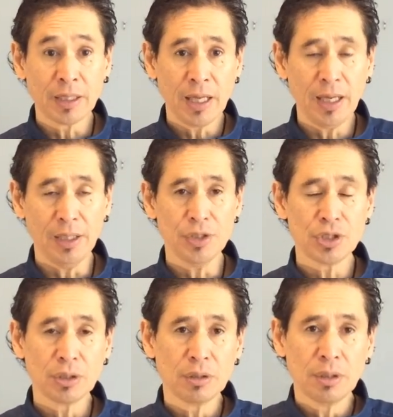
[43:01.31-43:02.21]

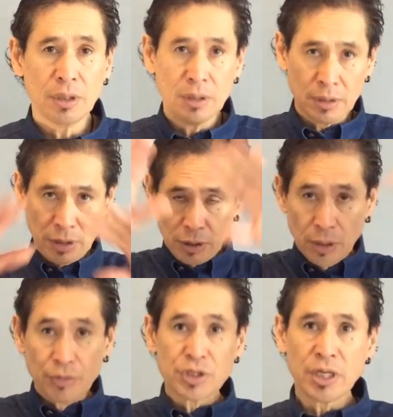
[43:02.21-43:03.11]
cage, an
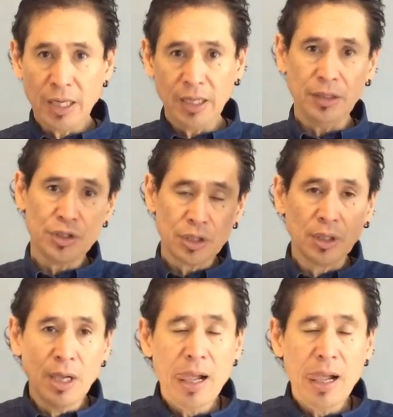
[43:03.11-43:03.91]
enclosed cage,